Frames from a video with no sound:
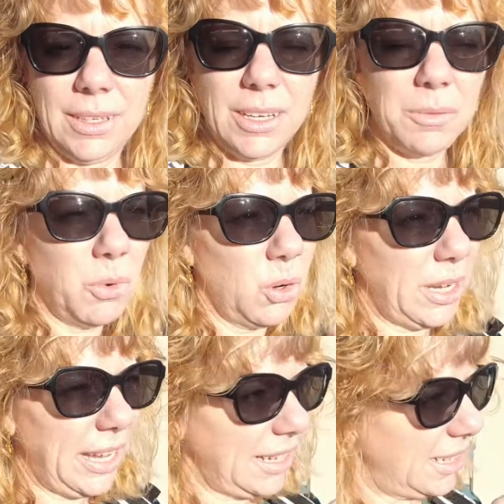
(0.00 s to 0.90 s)
Good
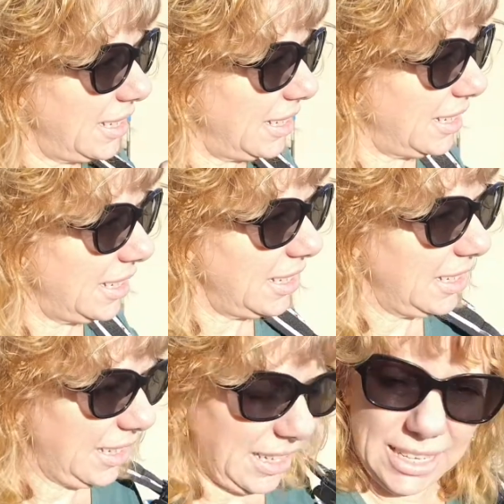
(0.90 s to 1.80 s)
morning.
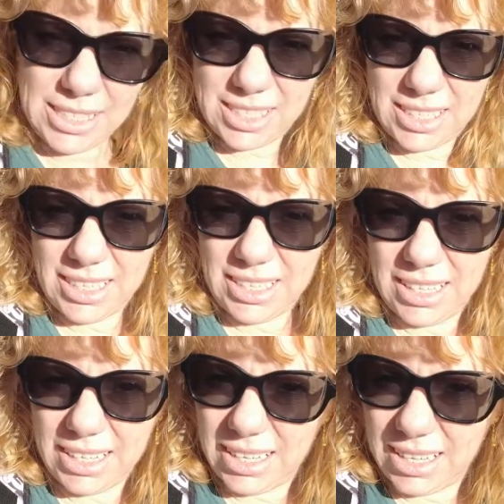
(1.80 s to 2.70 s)
It's
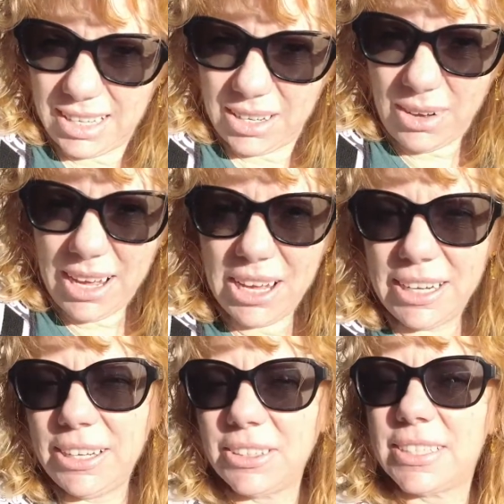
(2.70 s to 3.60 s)
quite
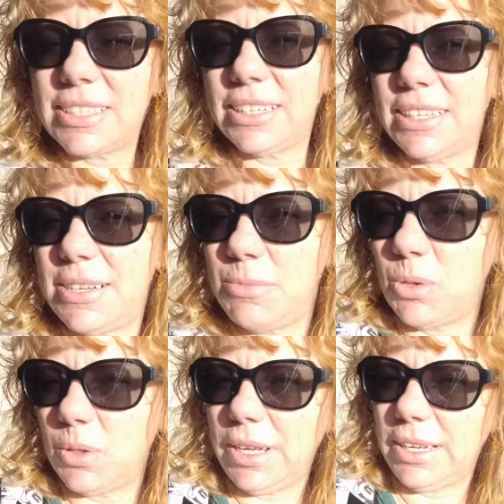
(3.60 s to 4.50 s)
early on a Sunday
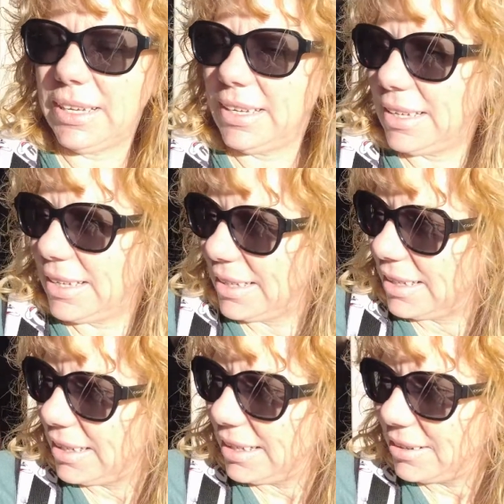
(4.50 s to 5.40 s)
morning,
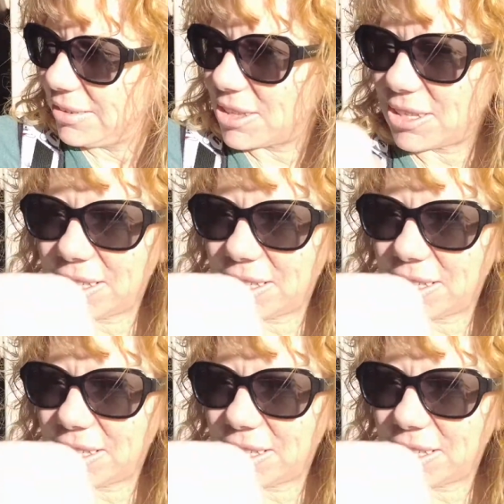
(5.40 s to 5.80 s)
which